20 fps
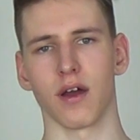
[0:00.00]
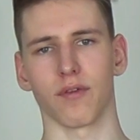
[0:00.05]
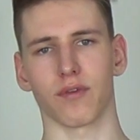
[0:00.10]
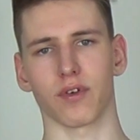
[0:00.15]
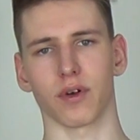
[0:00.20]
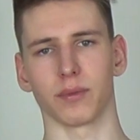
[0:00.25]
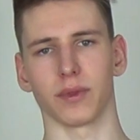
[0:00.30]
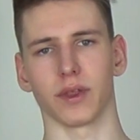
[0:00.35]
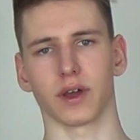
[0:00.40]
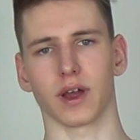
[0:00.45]

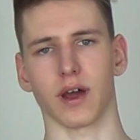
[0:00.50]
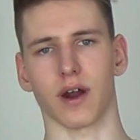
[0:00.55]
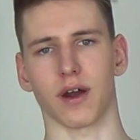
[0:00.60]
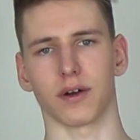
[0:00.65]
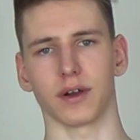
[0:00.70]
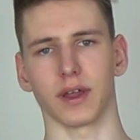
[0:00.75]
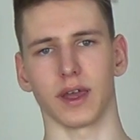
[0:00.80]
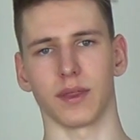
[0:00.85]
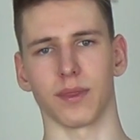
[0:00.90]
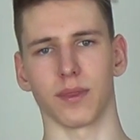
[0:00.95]
from the
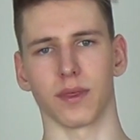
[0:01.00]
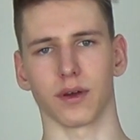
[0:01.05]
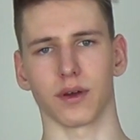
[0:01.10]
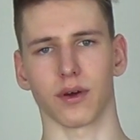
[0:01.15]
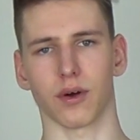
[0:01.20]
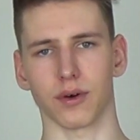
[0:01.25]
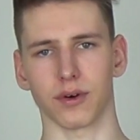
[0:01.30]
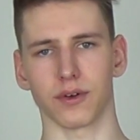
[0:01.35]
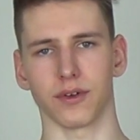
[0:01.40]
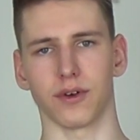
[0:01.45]
card in the
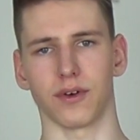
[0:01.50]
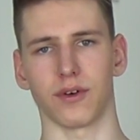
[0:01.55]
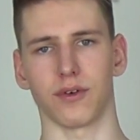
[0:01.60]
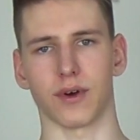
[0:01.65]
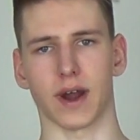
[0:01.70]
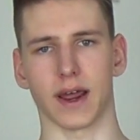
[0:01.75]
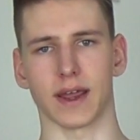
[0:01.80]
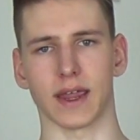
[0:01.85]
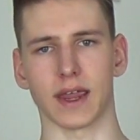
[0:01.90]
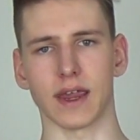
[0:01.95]
corner
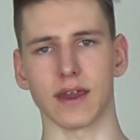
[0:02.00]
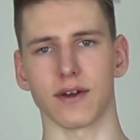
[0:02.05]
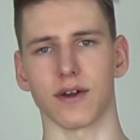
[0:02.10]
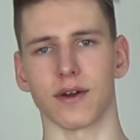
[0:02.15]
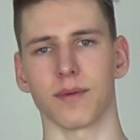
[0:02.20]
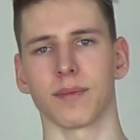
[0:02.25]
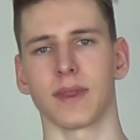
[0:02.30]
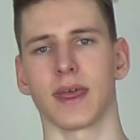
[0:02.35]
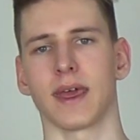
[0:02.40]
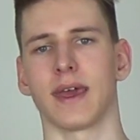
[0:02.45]
right
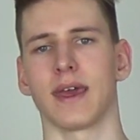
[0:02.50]
here.